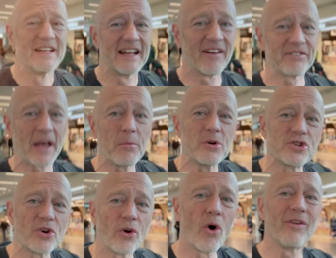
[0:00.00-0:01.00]
Now, if that was
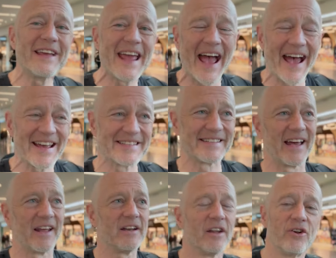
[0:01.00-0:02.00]
your only
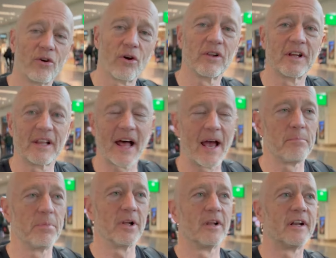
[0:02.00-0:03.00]
asset and your only
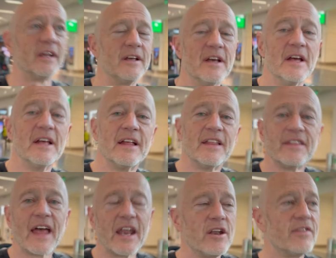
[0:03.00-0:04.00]
liability,
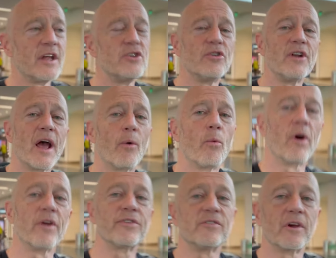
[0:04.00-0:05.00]
then, then your net
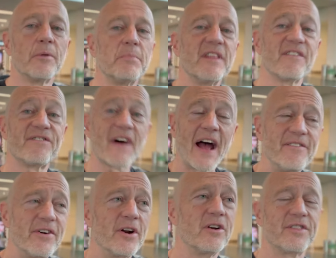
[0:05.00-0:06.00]
worth is going to be the
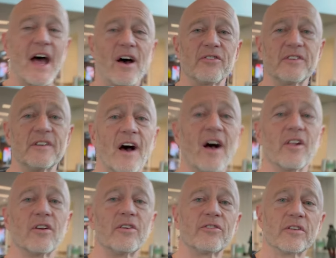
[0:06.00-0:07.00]

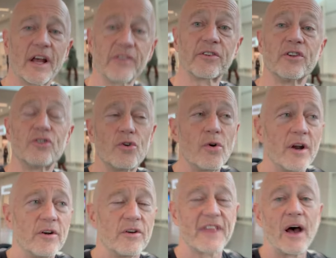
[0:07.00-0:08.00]
$500,000 less the
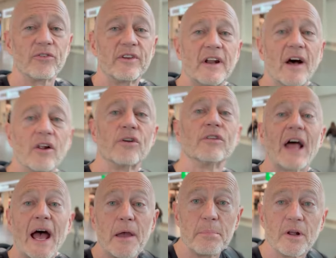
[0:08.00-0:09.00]
$200,000
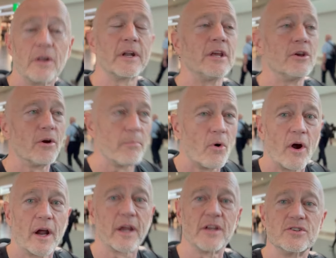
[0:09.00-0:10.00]
liability, your
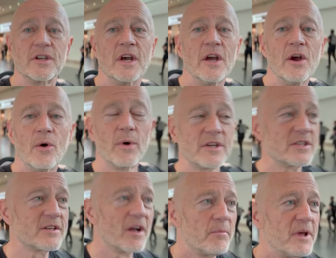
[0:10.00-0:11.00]
mortgage, which
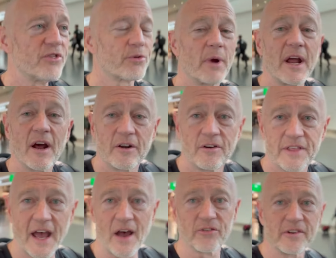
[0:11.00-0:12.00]
is going to be
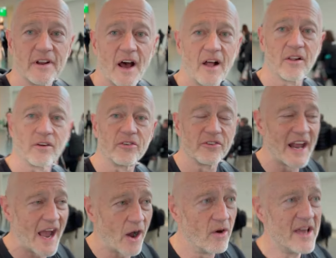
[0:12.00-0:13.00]
$300,000.
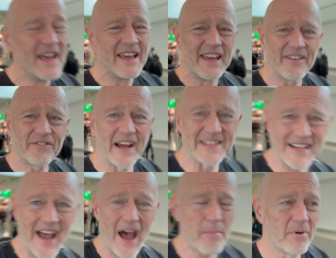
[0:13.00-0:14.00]
Now, if on
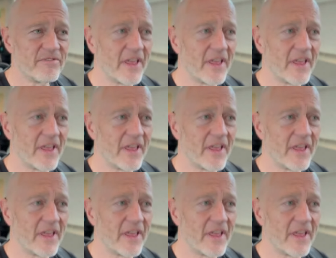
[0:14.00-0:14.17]
top of